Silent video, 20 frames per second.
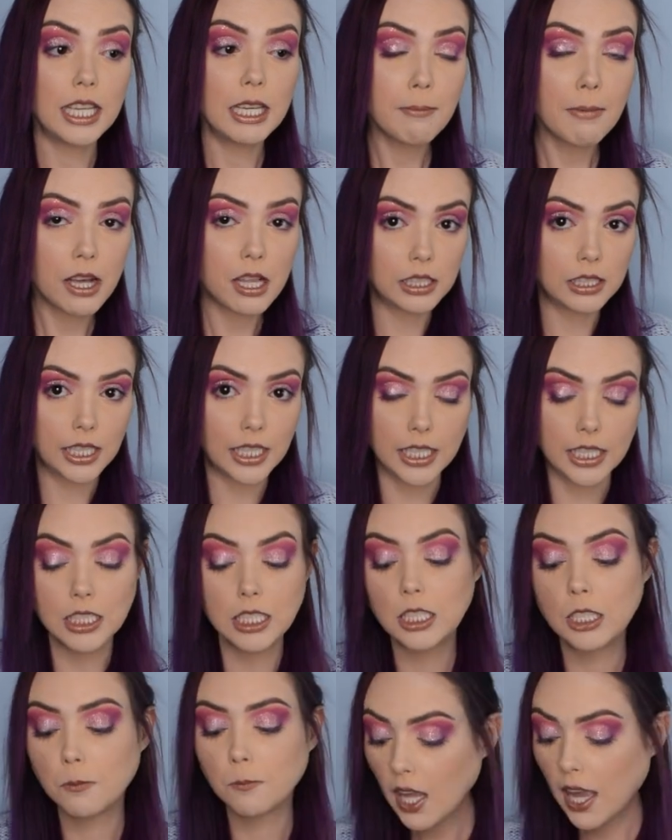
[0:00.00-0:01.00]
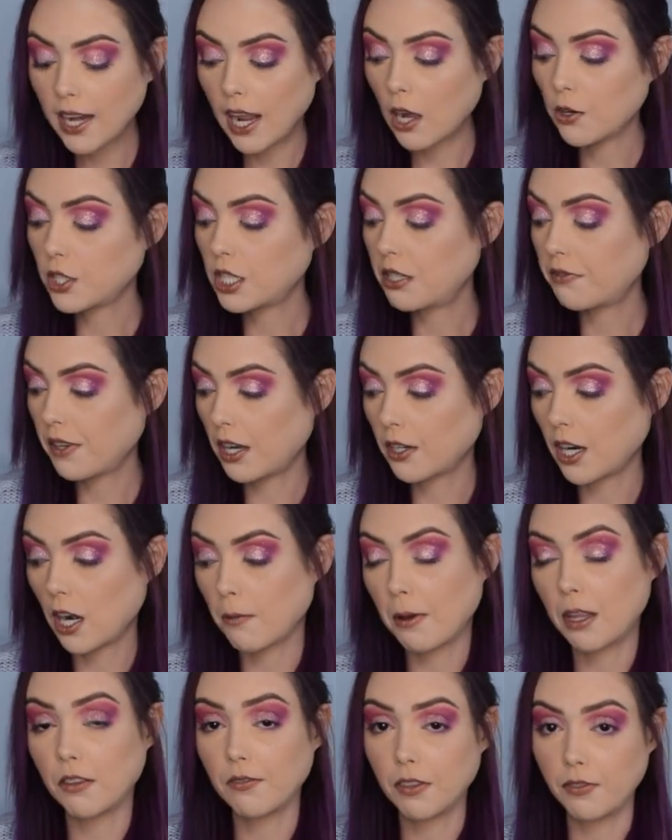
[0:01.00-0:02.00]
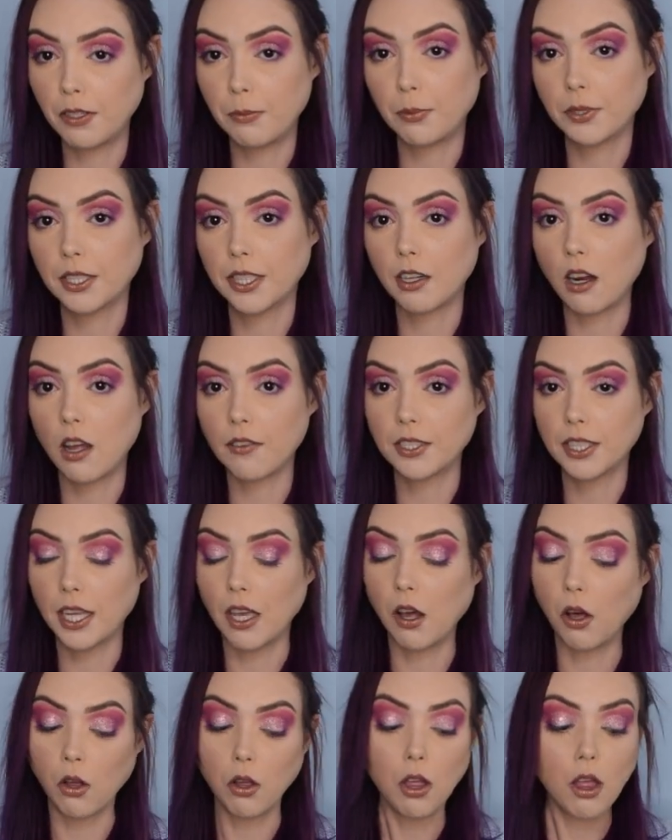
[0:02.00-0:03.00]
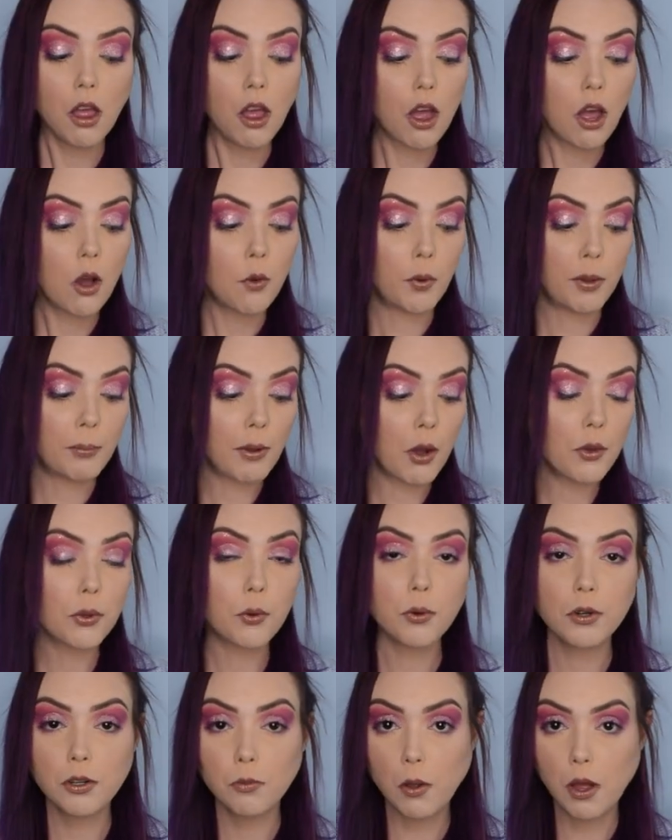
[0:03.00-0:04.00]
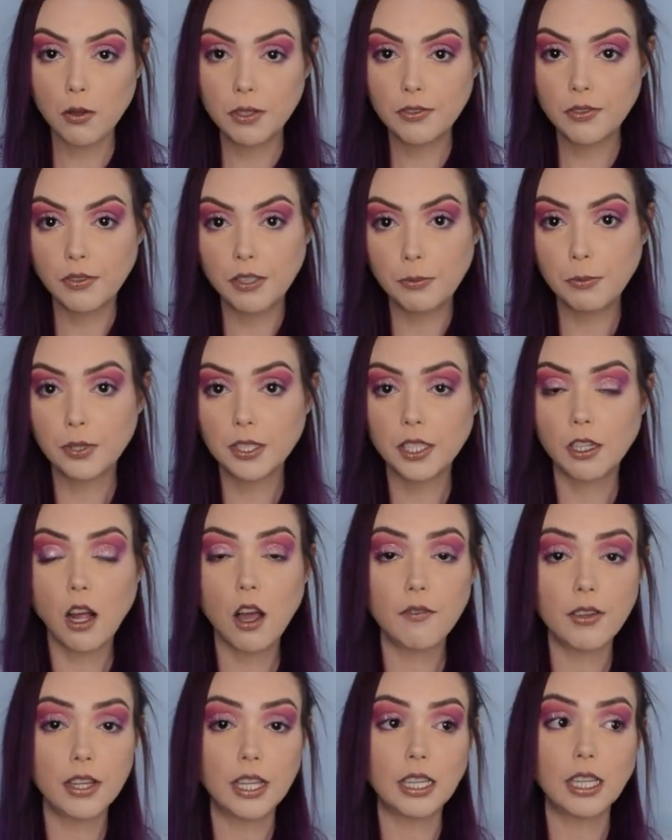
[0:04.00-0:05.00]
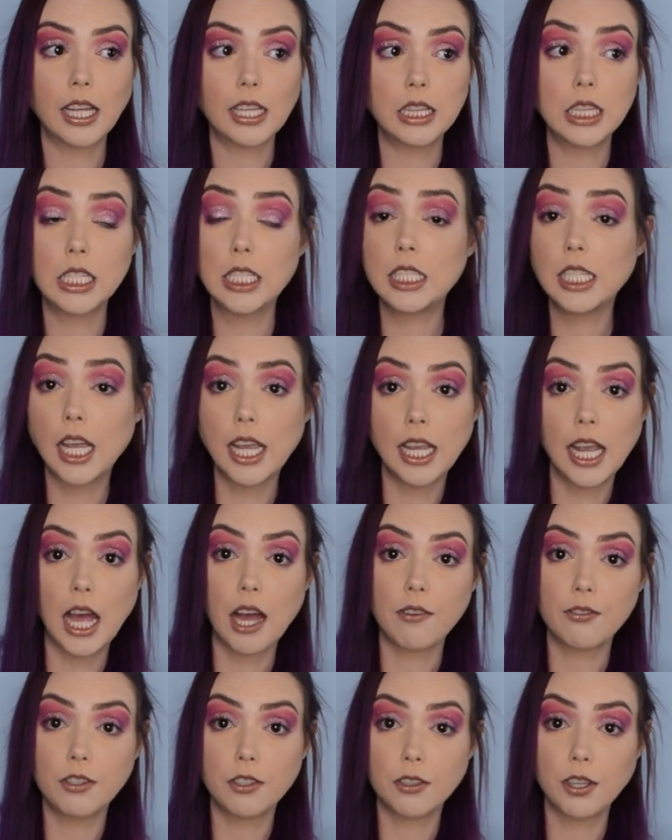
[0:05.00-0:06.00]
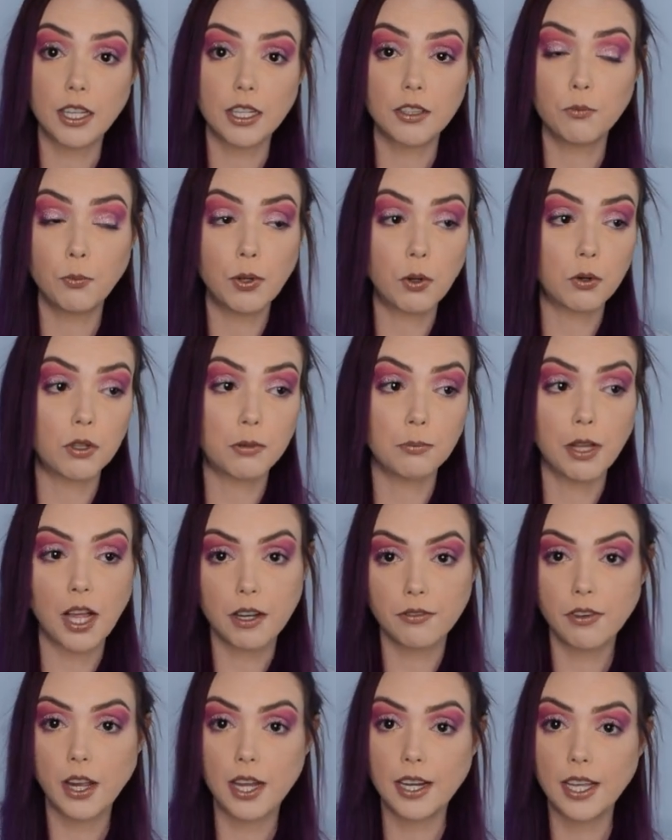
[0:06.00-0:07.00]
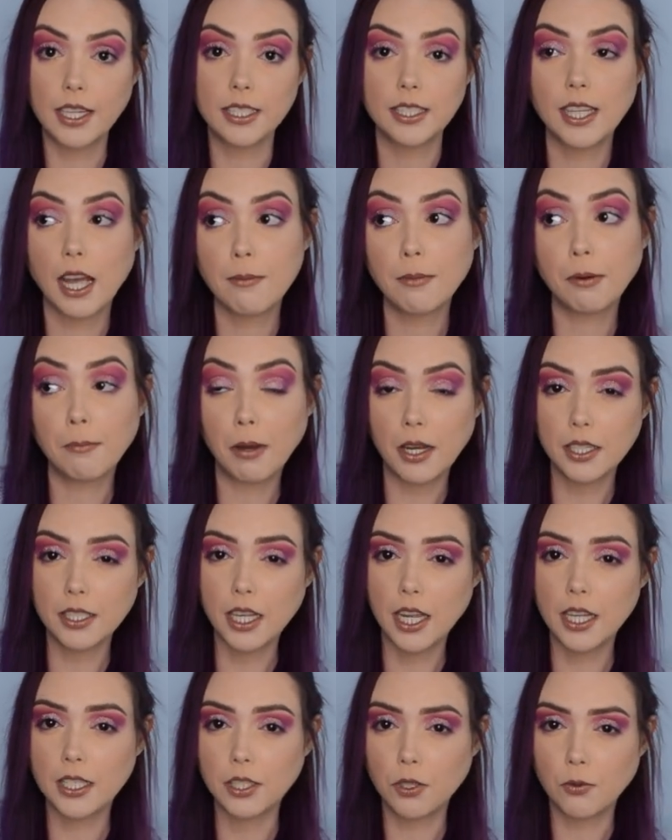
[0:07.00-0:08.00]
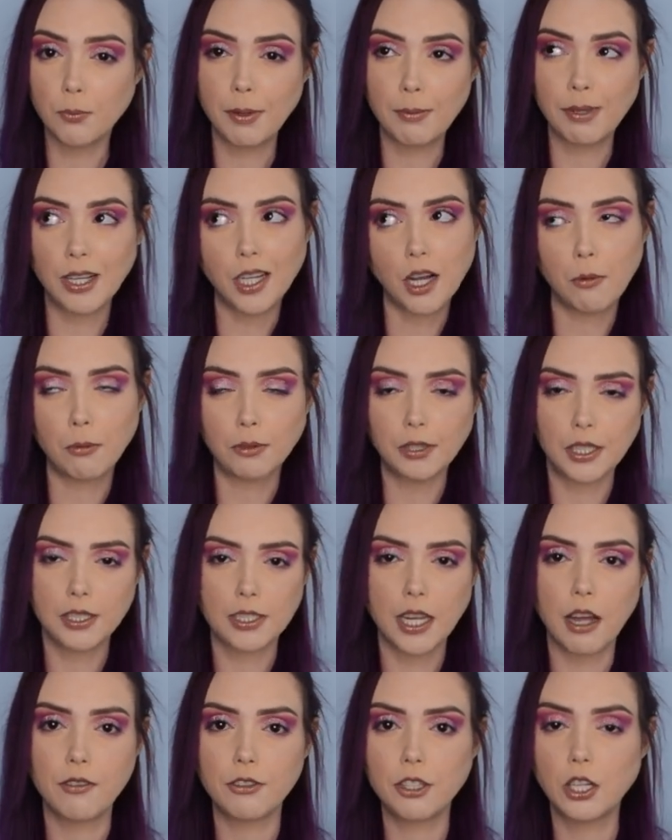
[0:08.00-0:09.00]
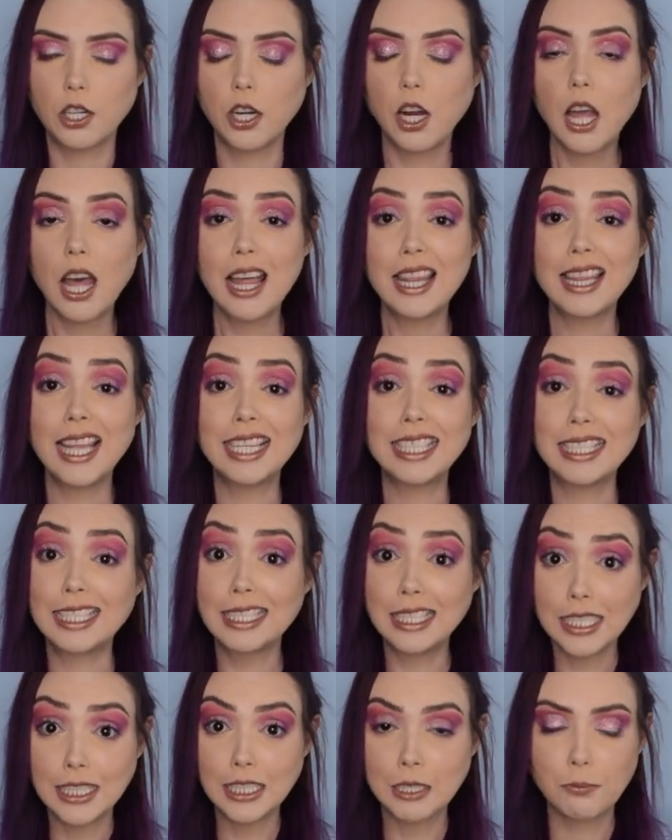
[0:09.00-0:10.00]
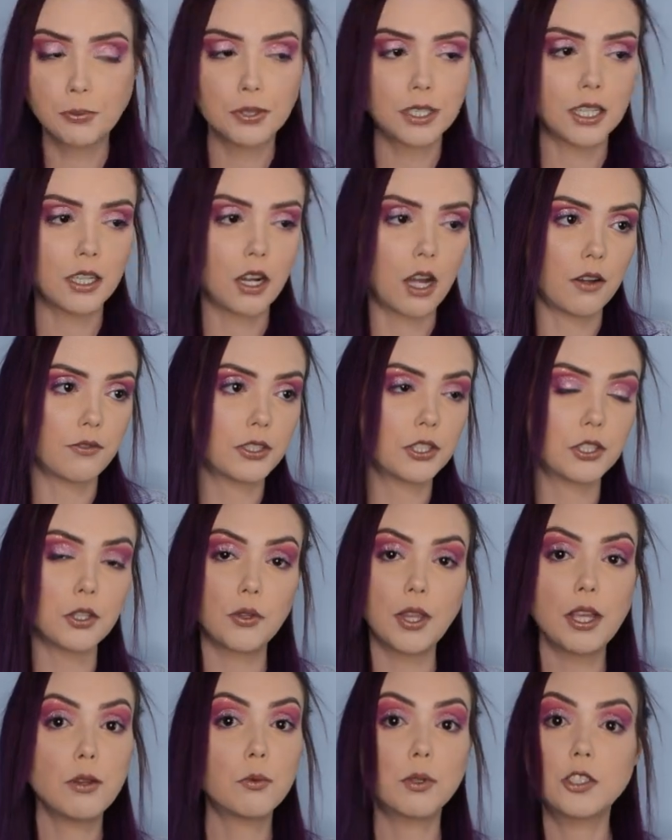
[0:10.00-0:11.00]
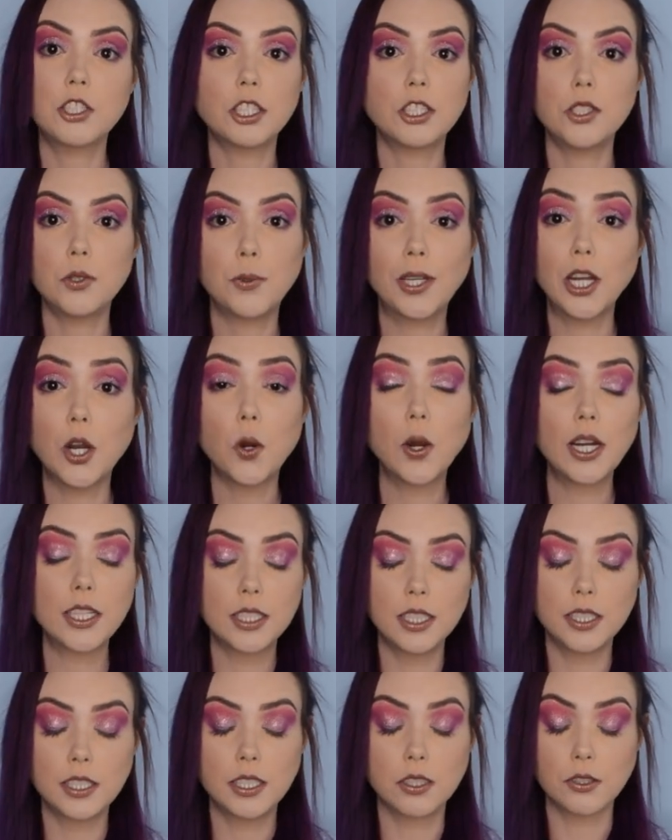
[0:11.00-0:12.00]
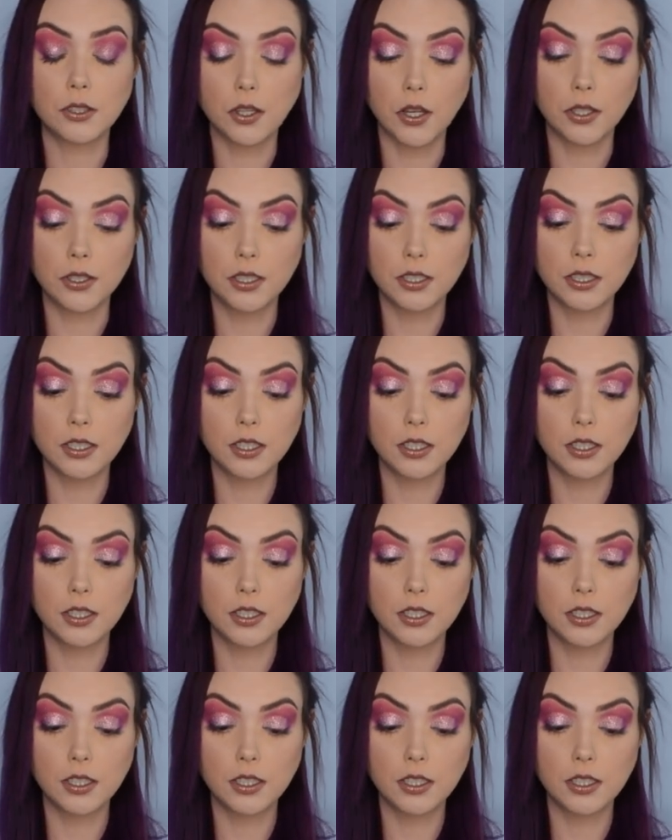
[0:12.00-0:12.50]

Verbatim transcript: email list and how she found out about the 50% off sale. We both ordered while it was 50% off, and then like the day after, like we ordered Black Friday, Cyber Monday, so maybe a couple days after, they did 60% off. So they were just doing crazy sales all